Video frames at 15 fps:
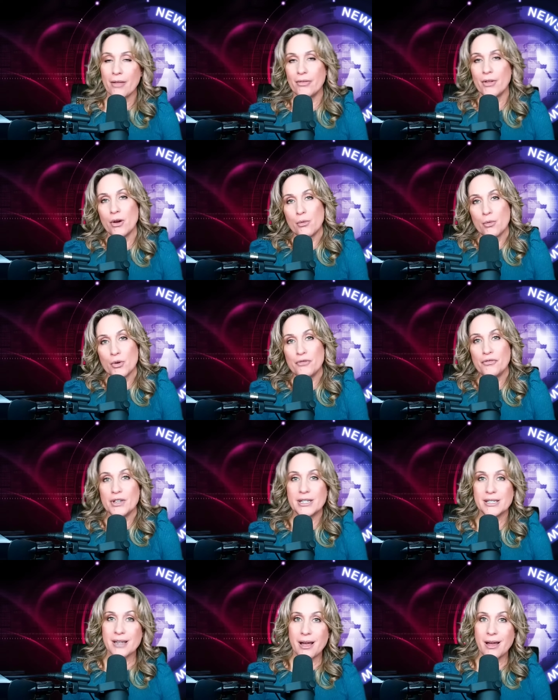
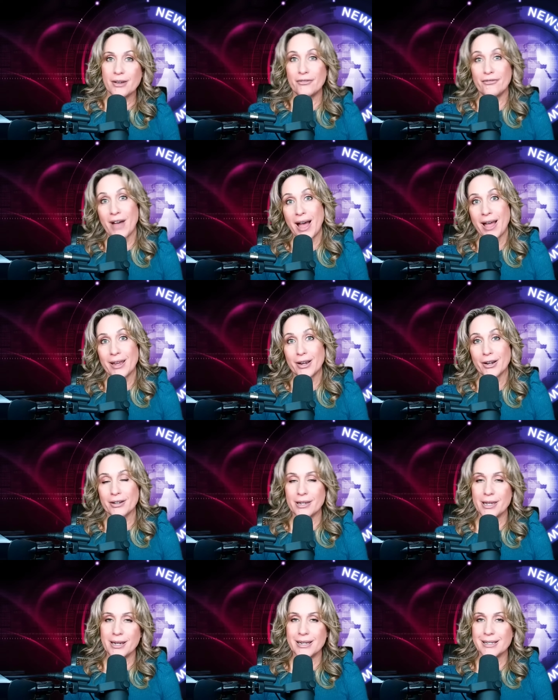is on fire.
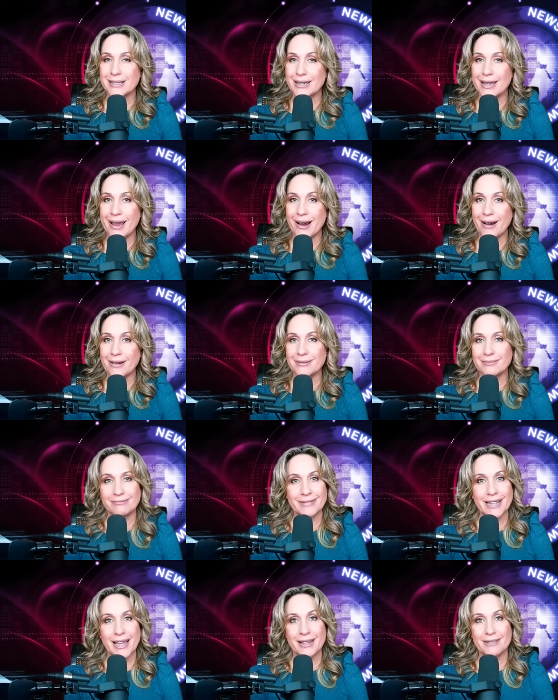He doesn't care.
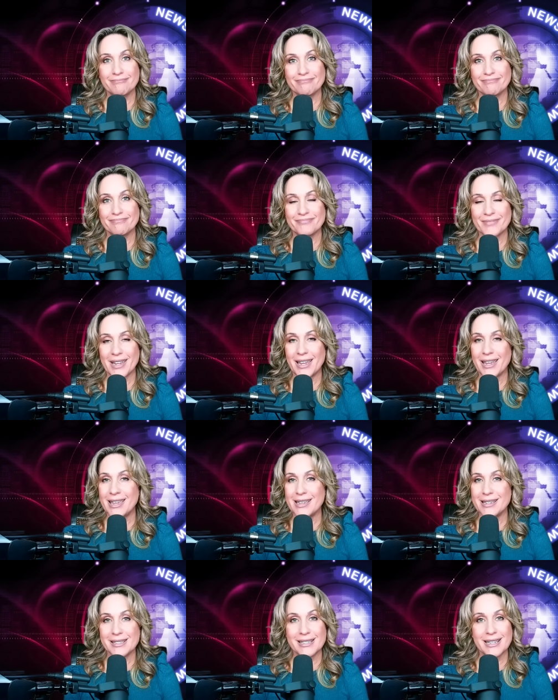Yeah.
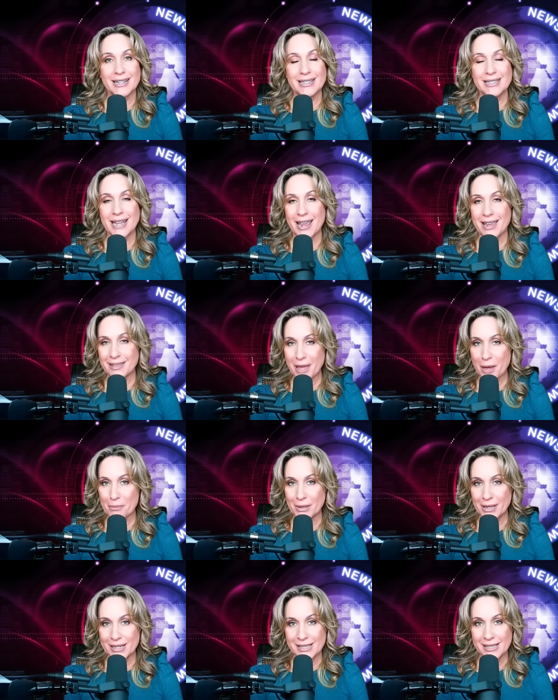He is going to take
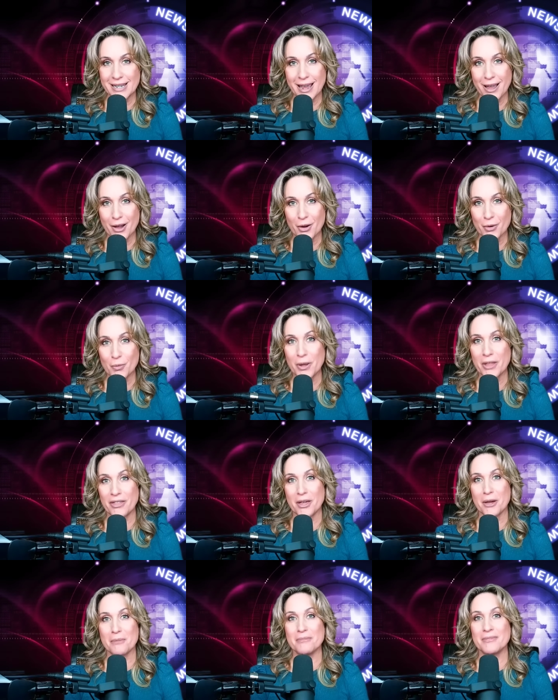that place down with
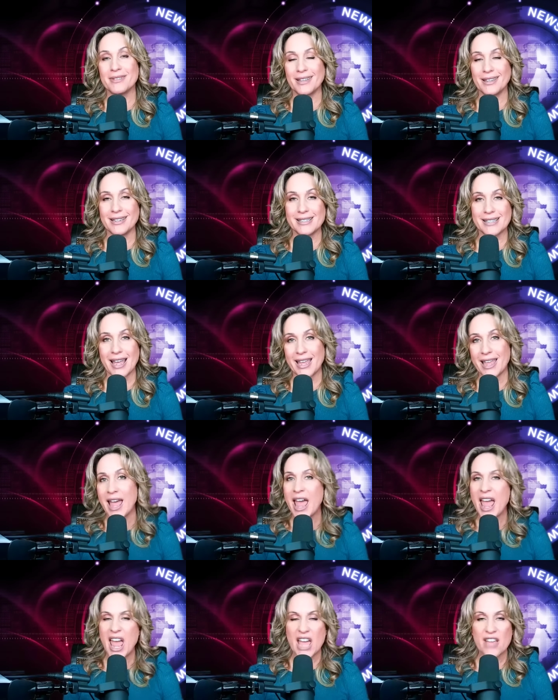him. He's like,
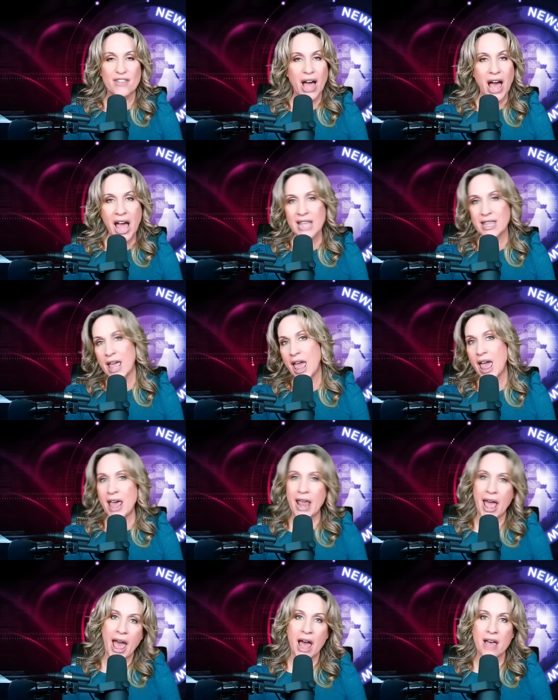"If I
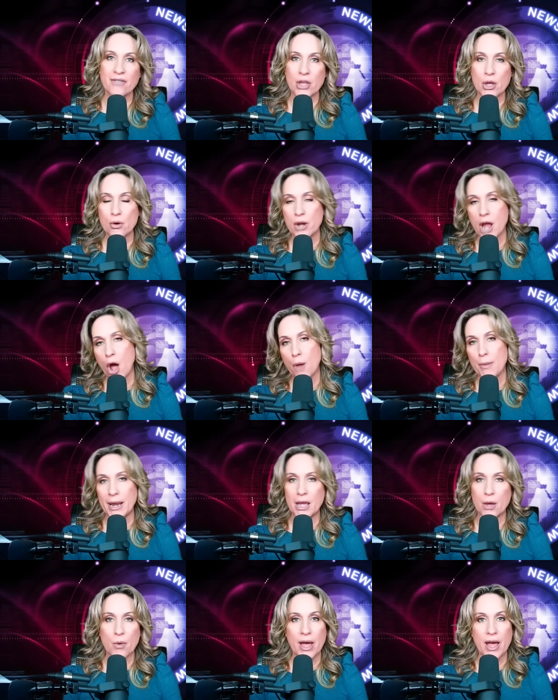can't have you,
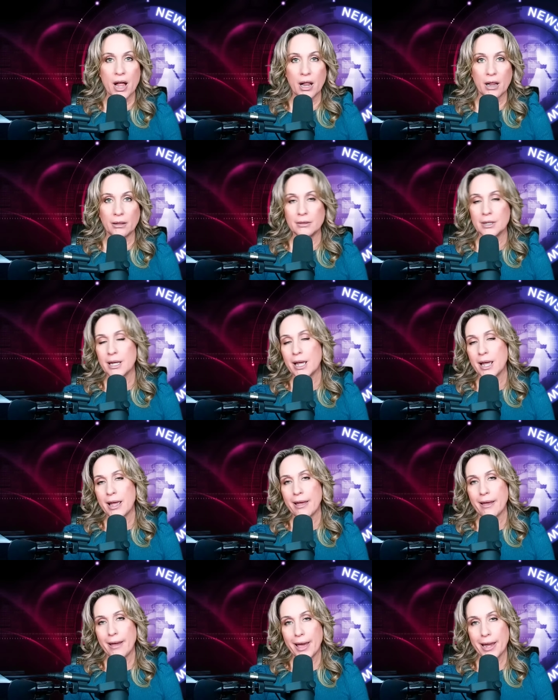nobody will."
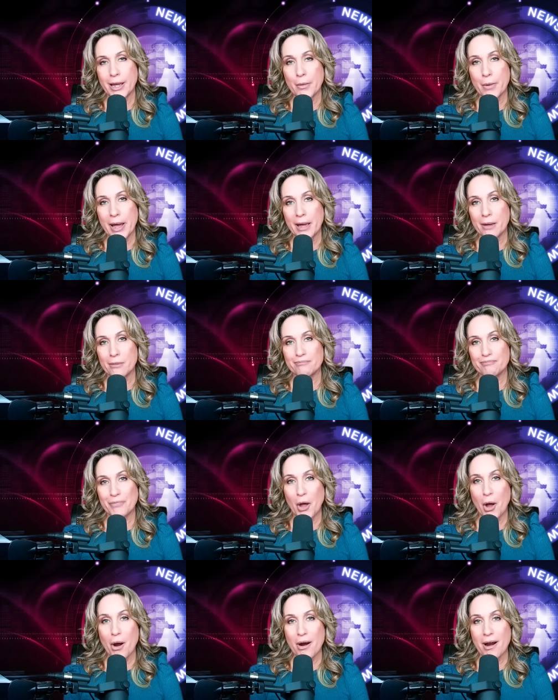Anyway,
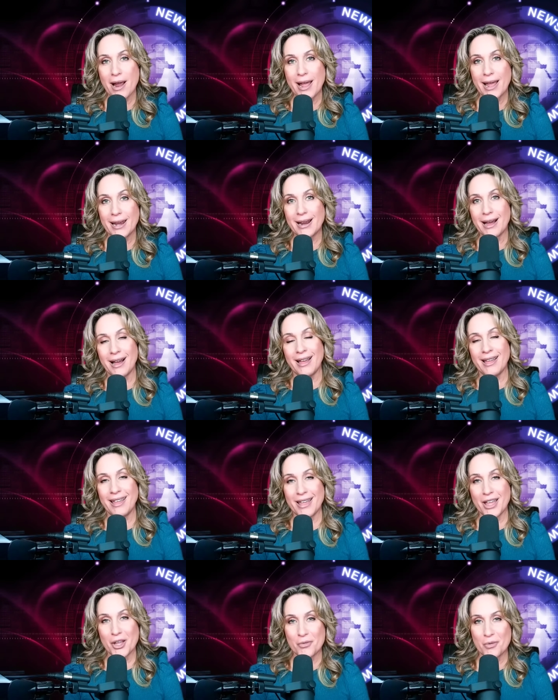all right.
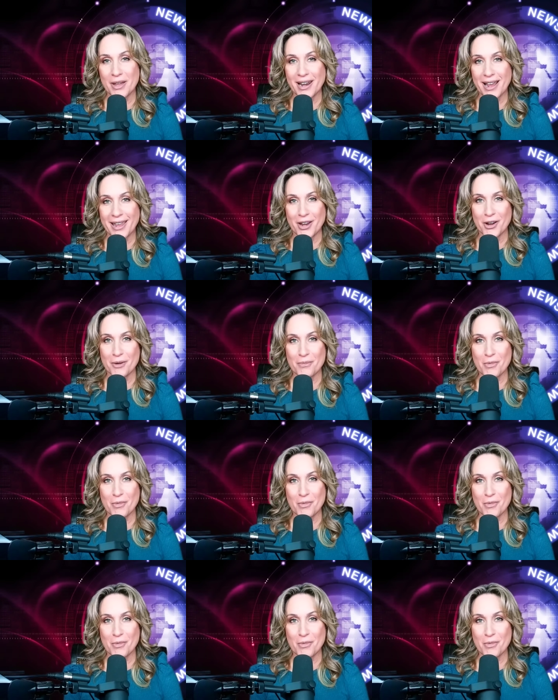When I hear